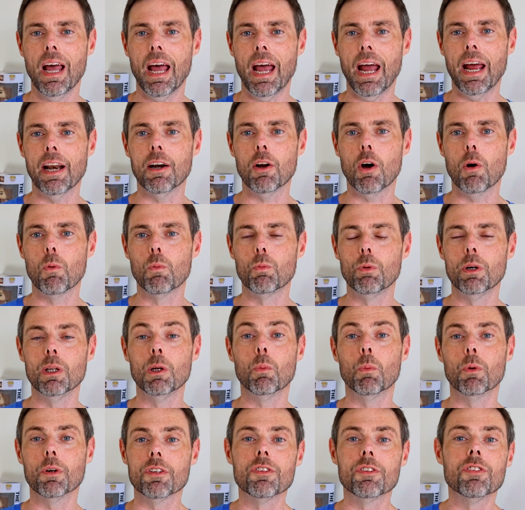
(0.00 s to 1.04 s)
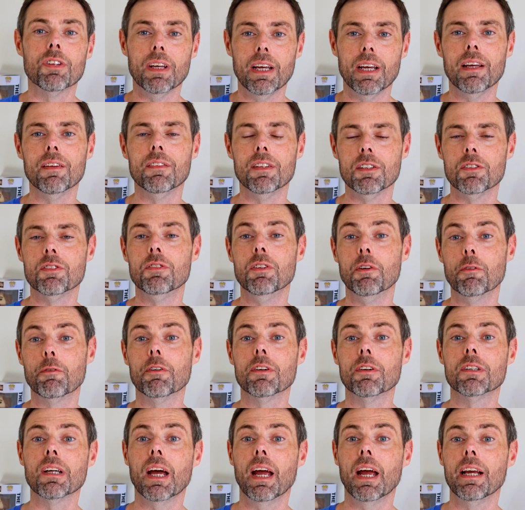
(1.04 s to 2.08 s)
And I really want to see this
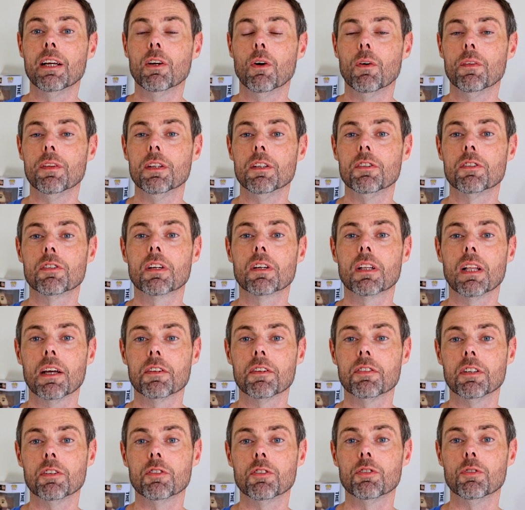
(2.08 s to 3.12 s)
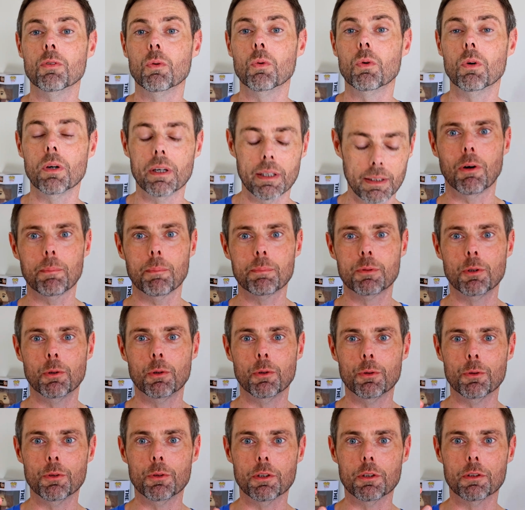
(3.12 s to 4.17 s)
different take on this classic story. We're up
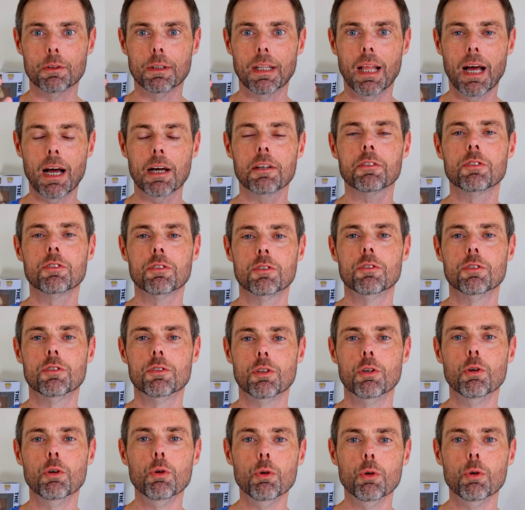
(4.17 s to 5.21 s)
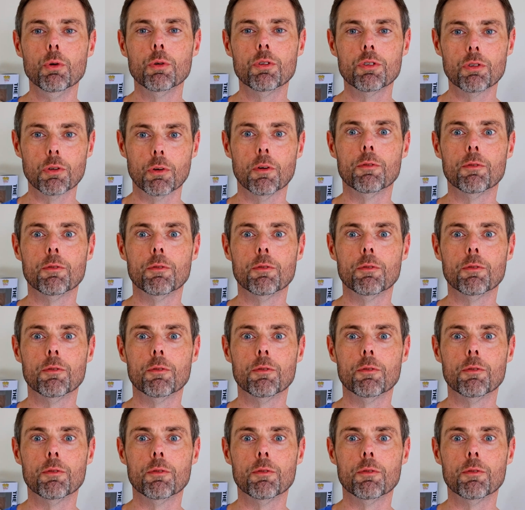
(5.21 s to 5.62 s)
to the last 2 sort